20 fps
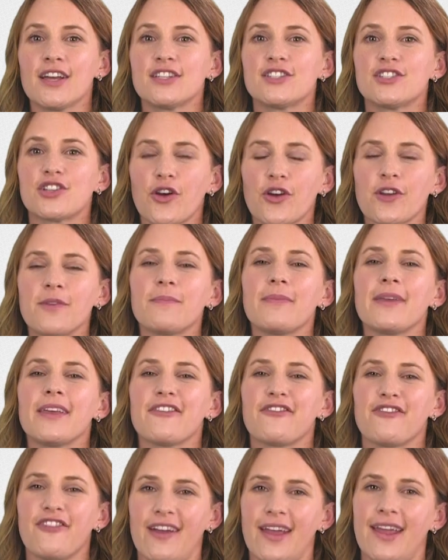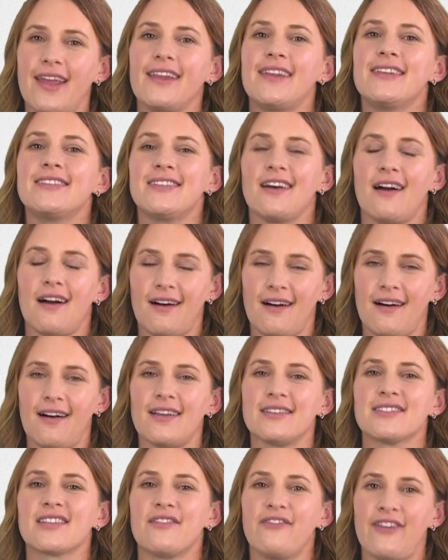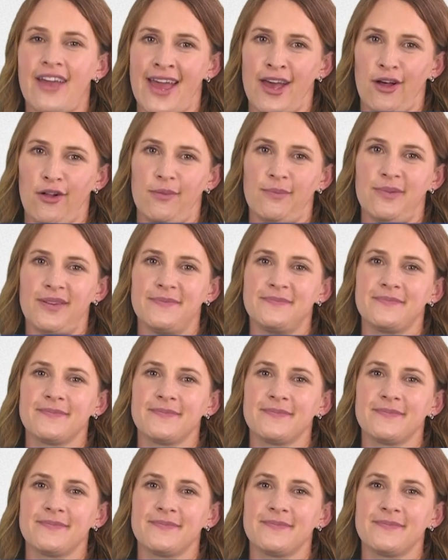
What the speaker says: don't be afraid to ask for help.